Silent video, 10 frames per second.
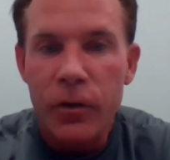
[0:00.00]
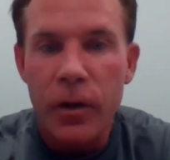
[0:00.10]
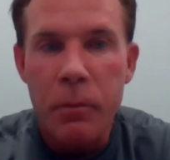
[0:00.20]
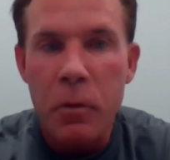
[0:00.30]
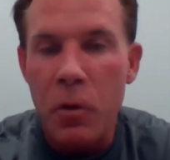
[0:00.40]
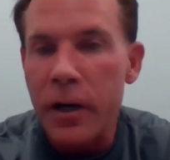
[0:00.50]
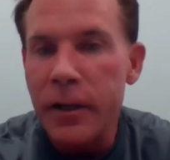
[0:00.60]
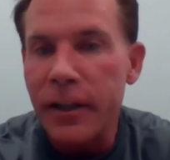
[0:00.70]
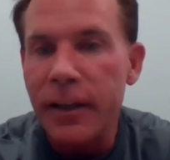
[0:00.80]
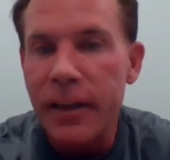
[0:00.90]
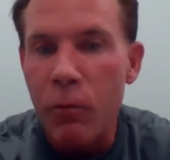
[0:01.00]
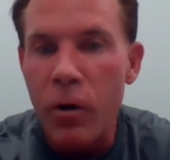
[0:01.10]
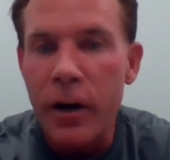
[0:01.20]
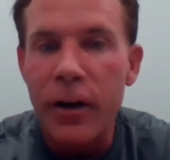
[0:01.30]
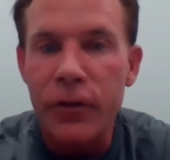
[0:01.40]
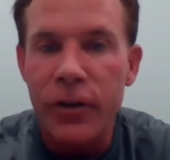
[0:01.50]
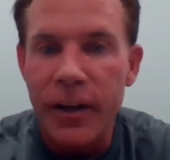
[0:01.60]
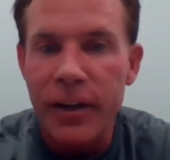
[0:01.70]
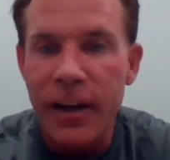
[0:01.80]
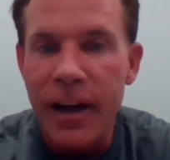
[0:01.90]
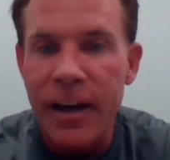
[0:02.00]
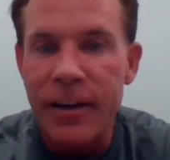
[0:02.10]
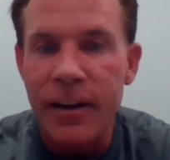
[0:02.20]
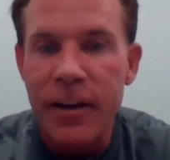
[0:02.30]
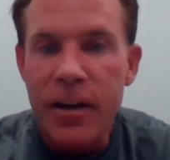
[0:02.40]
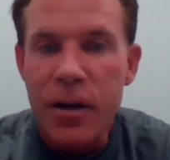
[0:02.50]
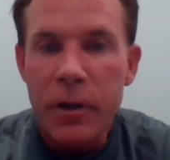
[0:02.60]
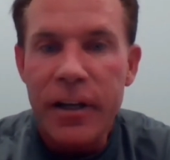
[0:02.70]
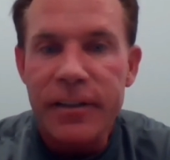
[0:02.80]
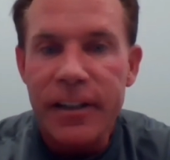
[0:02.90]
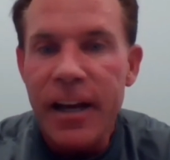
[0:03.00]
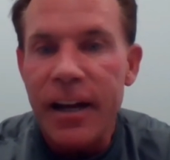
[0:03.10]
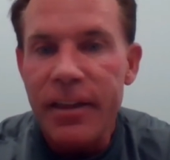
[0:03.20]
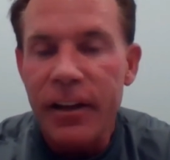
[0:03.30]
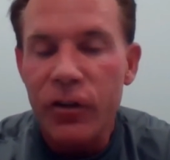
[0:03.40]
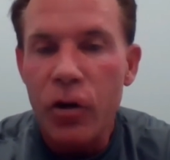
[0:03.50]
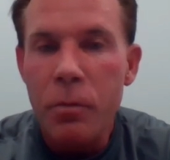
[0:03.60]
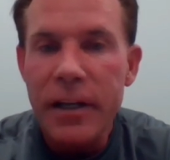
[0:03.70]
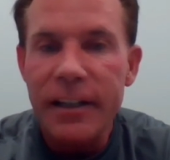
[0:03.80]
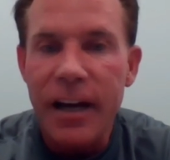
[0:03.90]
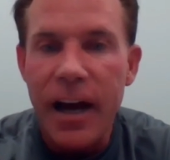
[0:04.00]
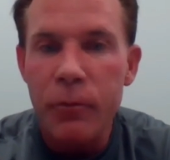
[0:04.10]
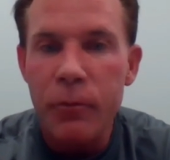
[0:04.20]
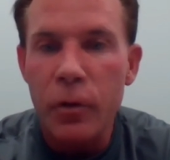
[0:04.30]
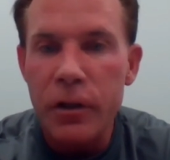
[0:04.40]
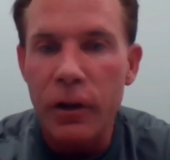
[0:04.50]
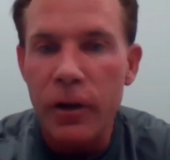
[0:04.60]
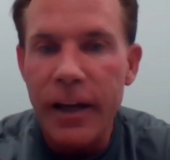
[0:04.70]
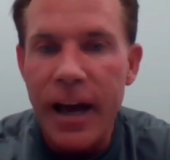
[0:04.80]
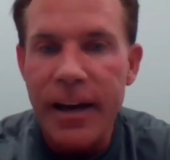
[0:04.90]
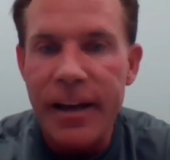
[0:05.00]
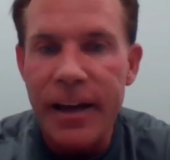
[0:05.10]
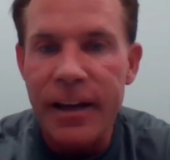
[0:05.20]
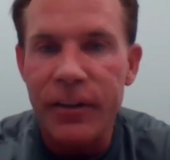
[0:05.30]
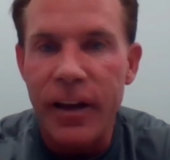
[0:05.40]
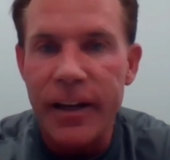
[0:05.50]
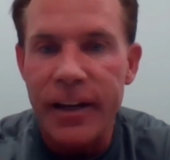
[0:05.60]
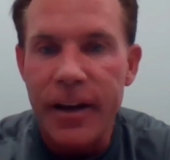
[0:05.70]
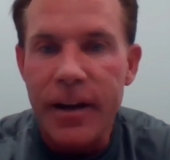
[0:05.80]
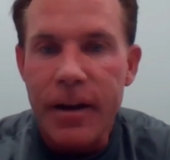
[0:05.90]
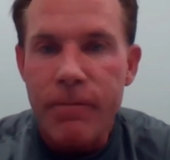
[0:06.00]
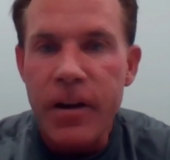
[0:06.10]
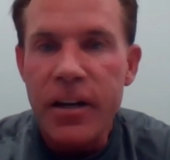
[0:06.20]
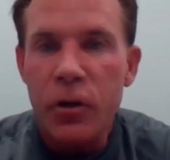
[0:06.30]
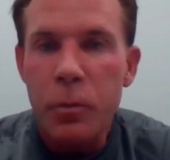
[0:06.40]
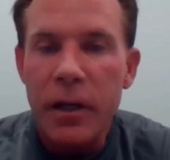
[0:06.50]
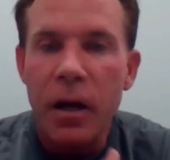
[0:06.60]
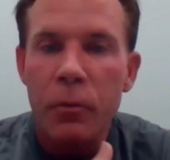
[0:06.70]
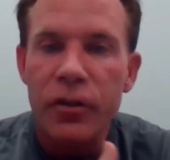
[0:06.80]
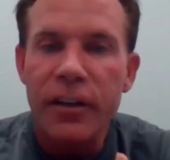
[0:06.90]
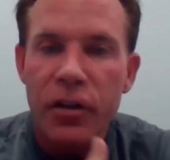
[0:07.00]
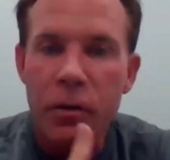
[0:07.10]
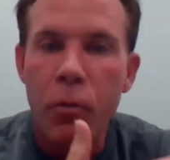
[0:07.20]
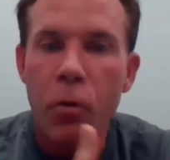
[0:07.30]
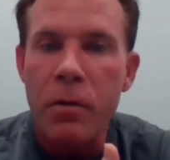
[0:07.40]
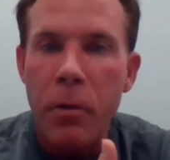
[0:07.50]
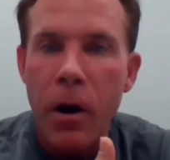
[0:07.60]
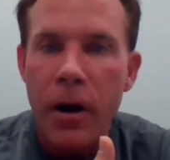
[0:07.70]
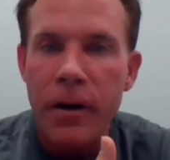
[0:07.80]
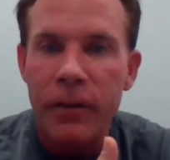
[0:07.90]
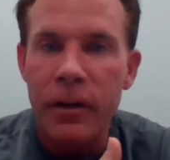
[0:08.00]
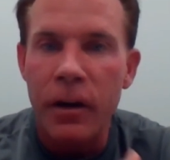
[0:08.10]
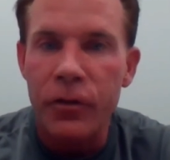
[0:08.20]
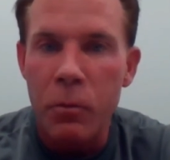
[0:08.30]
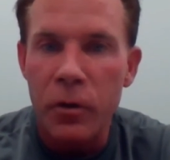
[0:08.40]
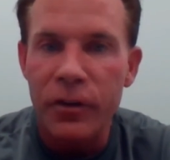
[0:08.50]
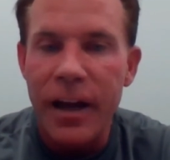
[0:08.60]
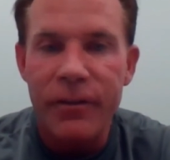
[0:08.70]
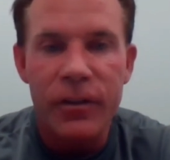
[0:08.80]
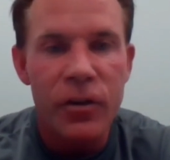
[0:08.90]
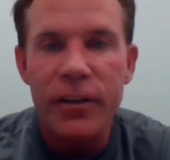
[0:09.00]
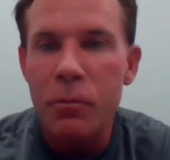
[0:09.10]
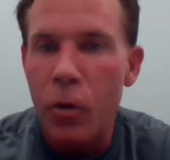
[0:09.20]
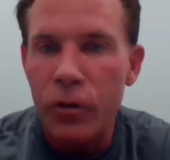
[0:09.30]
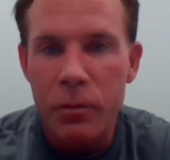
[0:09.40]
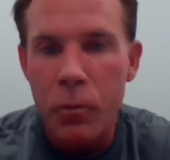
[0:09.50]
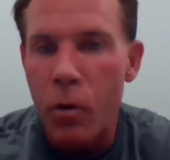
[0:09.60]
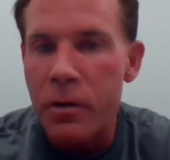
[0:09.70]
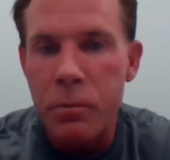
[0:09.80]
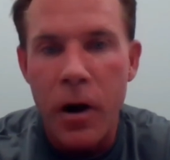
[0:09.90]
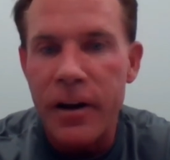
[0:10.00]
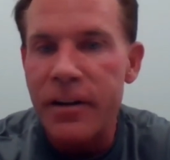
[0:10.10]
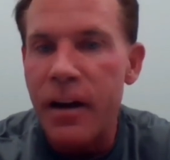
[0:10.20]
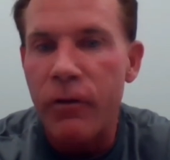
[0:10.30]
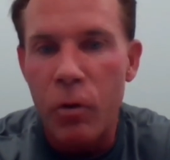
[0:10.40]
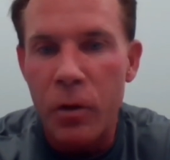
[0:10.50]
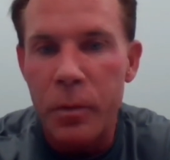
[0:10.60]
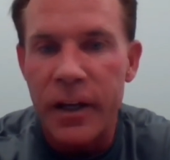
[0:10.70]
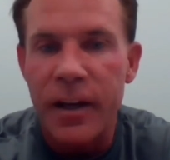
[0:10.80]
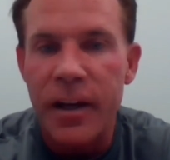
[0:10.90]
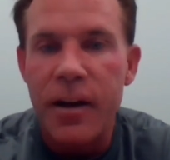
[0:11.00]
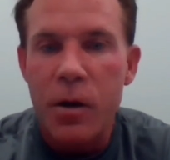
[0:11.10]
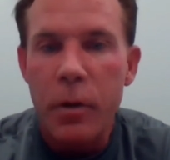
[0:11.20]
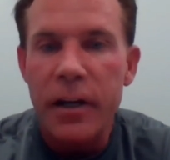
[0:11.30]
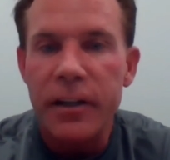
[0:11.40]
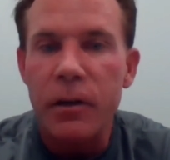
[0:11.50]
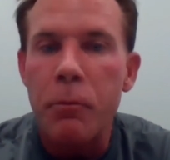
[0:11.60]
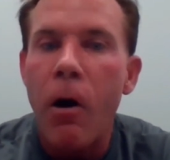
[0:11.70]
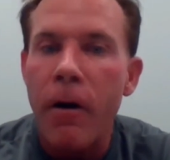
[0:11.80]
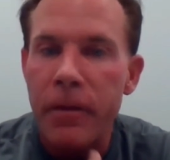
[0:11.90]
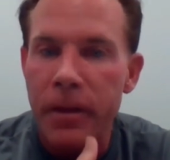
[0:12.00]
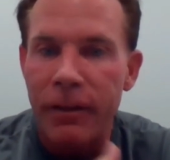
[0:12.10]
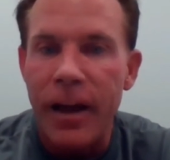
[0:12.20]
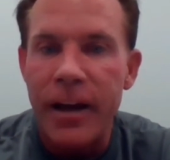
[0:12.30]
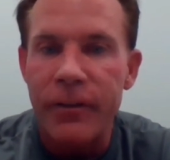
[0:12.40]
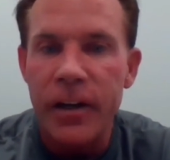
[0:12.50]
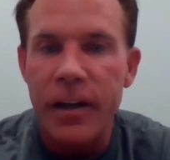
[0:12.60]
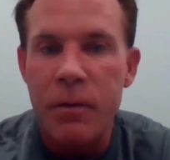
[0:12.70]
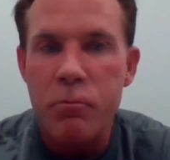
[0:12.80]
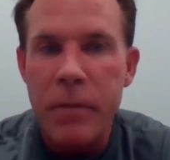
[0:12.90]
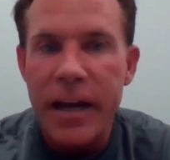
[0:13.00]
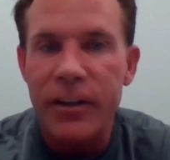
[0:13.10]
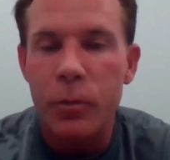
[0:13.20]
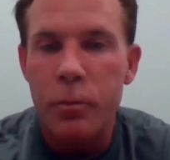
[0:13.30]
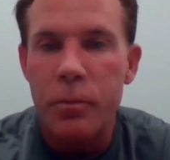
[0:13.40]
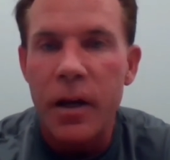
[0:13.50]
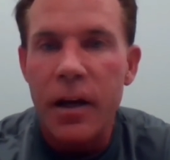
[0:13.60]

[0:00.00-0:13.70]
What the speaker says: so they've been wanting to get their workouts in. And because again, I think so many times when you look at it, is like fitness becomes such an important part of someone's life. It's not the most important part; it never will be, but it's a part of their life, and it makes